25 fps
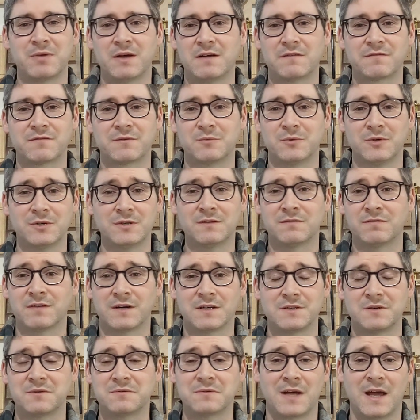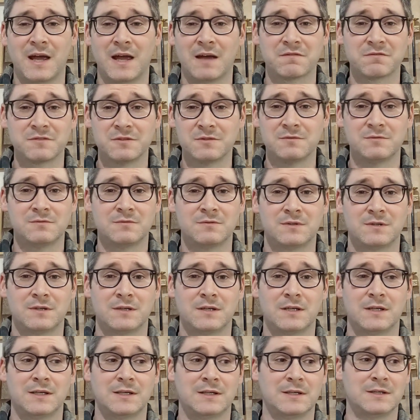pay for wood if I don't have to,
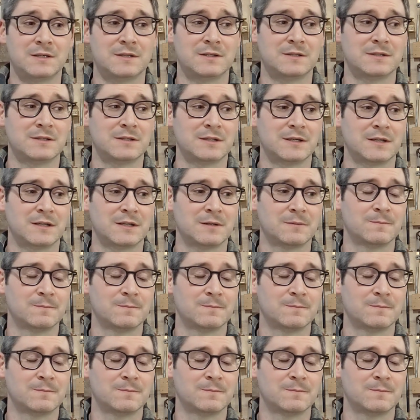and